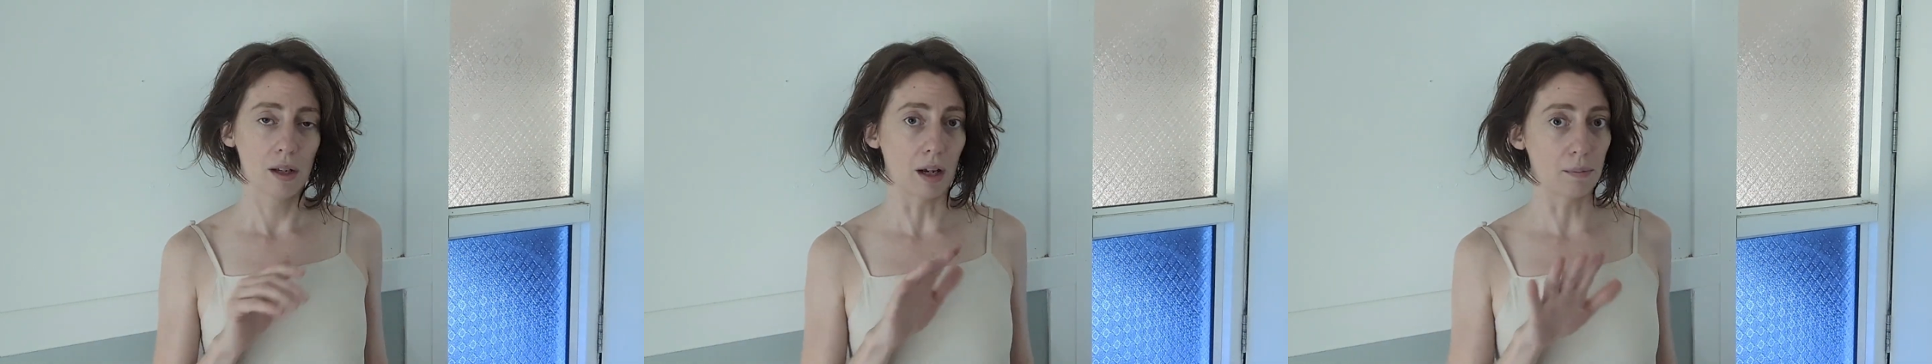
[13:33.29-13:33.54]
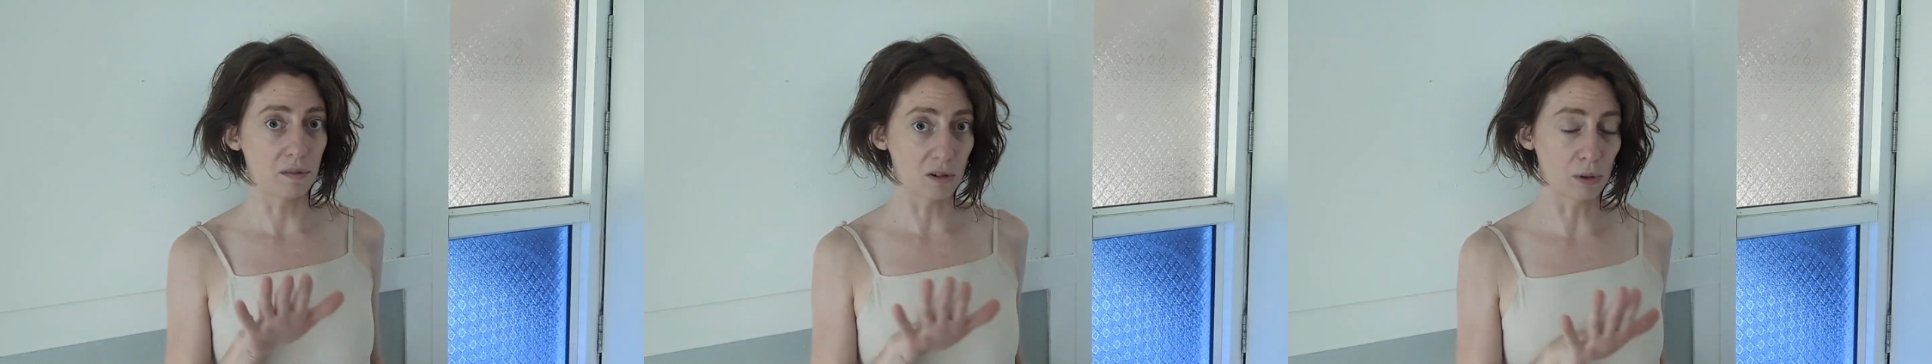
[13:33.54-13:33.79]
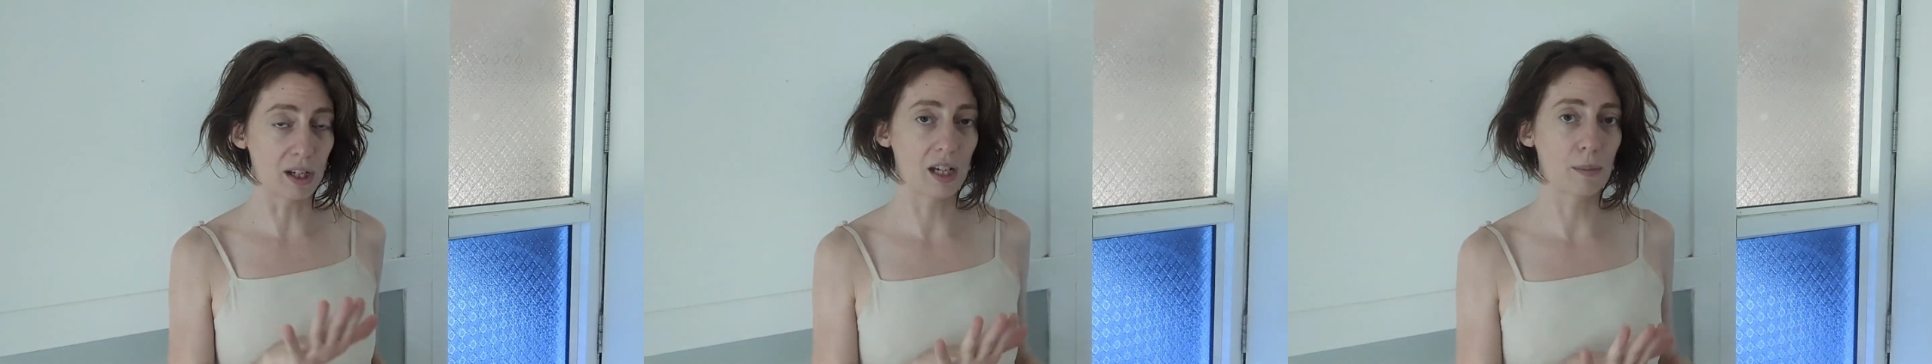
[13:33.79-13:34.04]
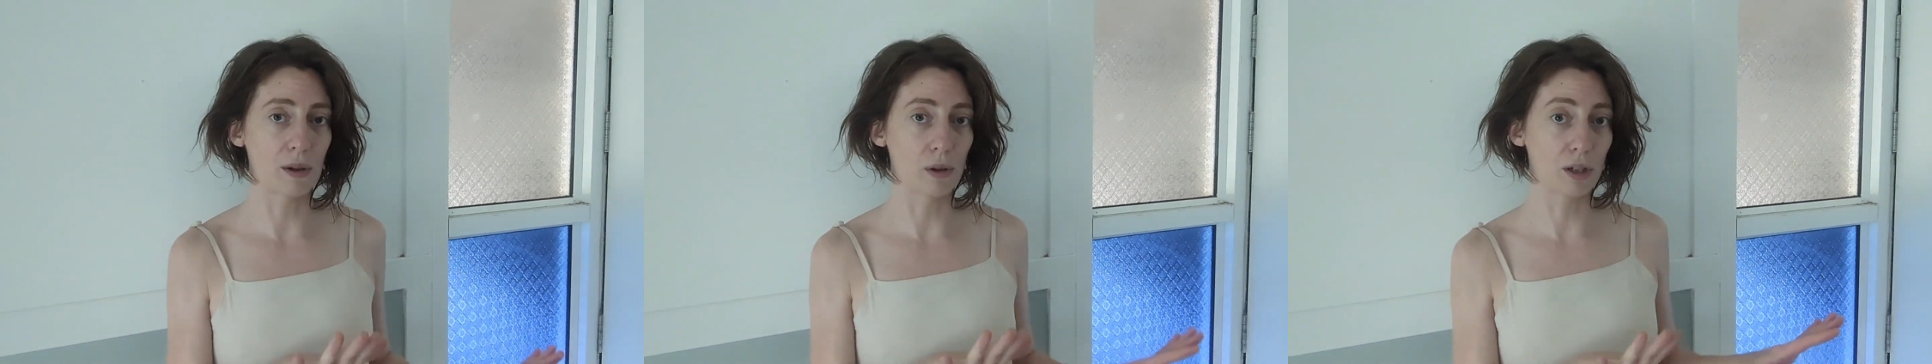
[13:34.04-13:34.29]
I'm talking
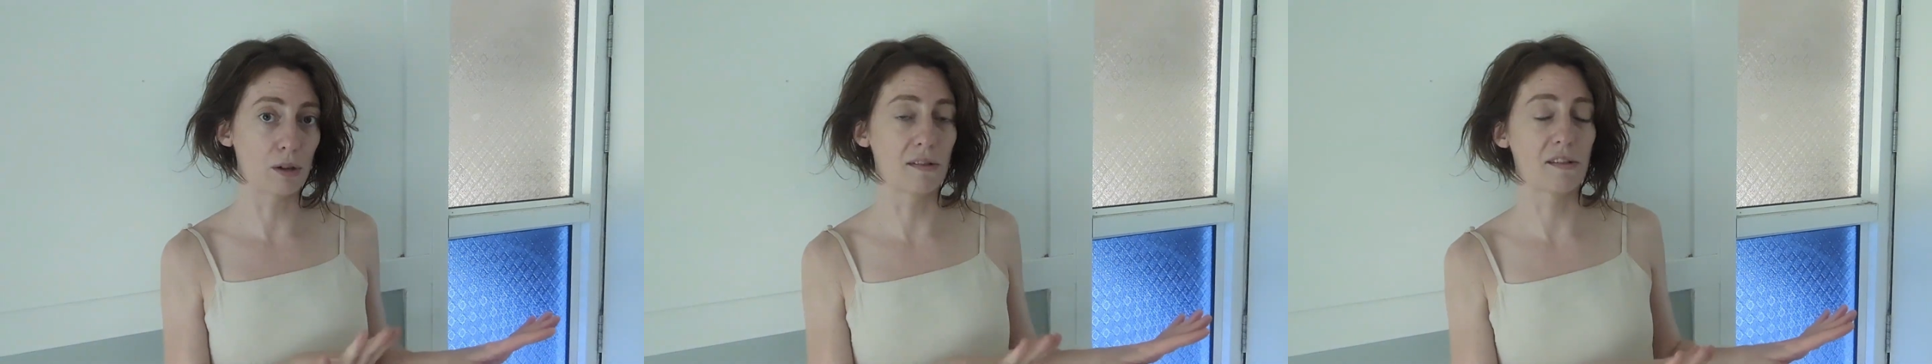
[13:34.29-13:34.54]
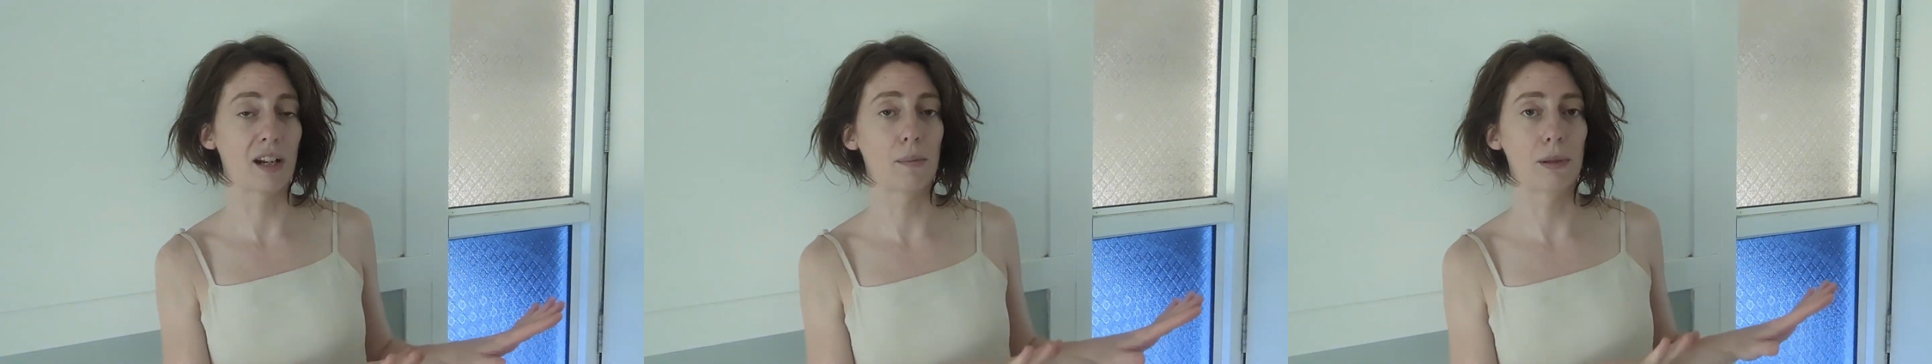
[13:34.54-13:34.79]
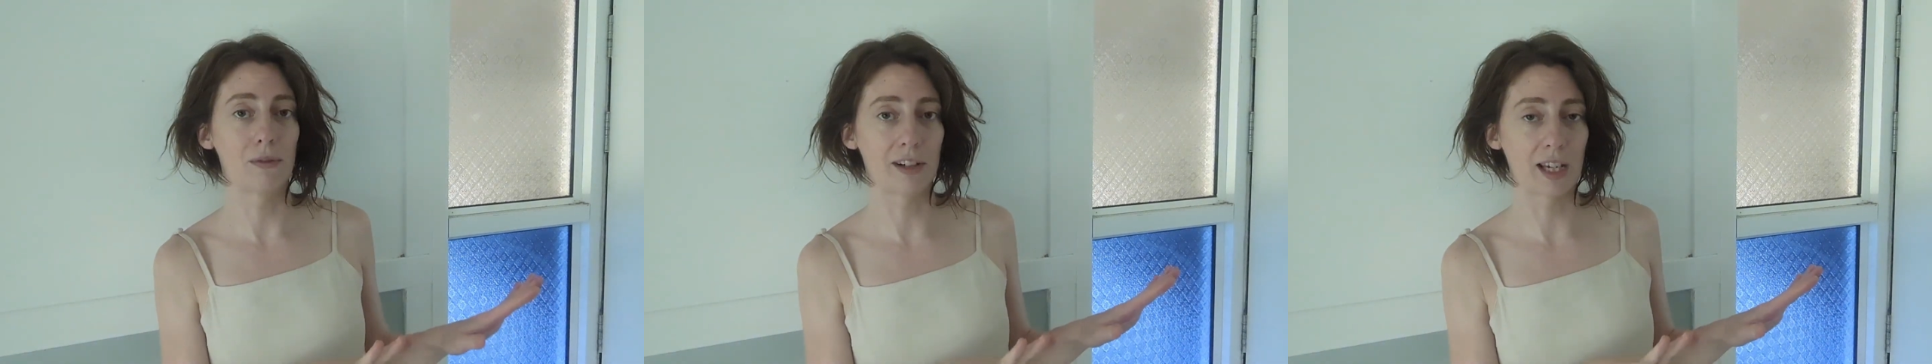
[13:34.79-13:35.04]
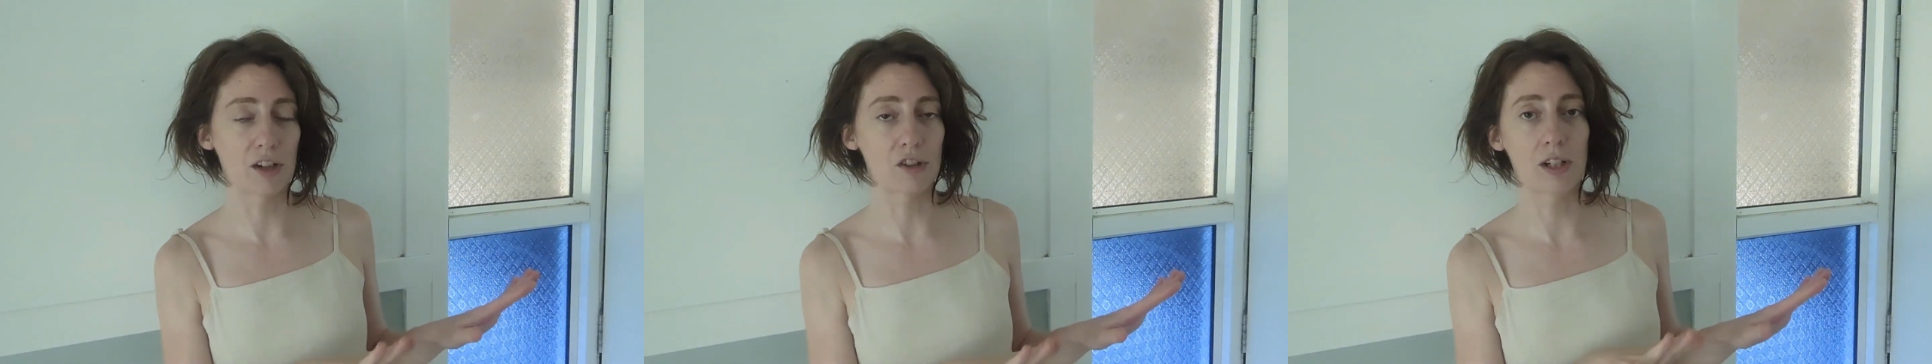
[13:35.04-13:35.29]
about acoustic
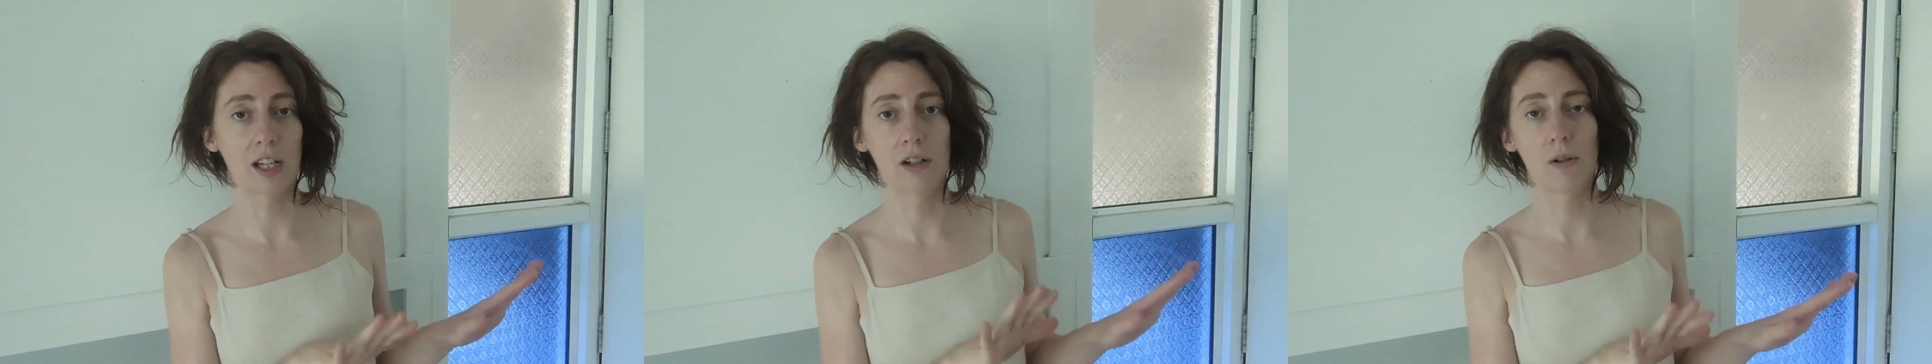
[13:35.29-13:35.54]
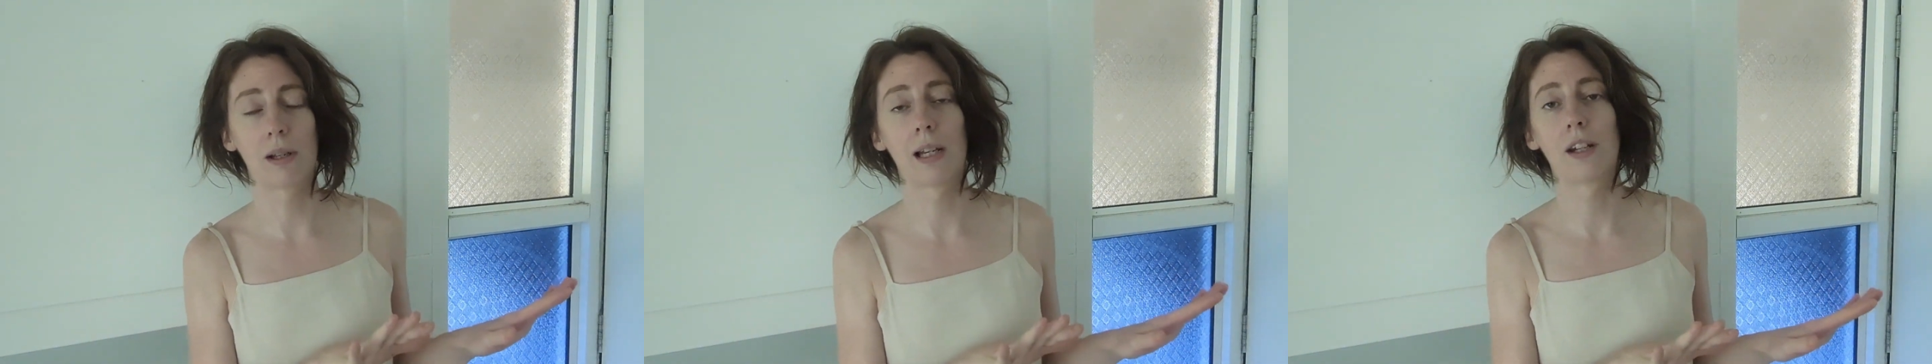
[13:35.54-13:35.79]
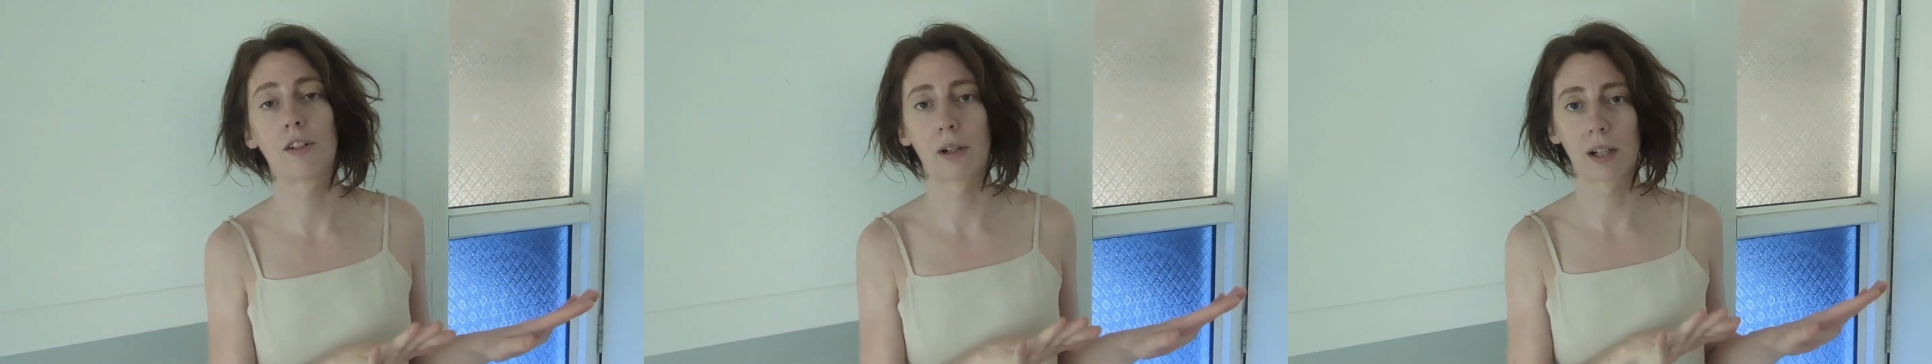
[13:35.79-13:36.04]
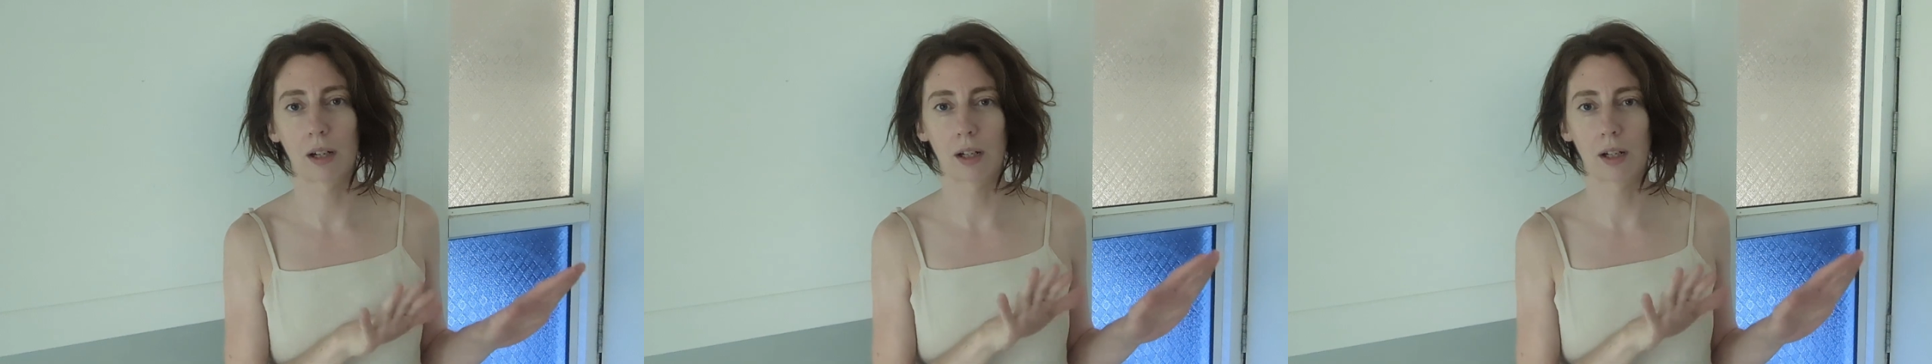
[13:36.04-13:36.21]
amplification here, not electric.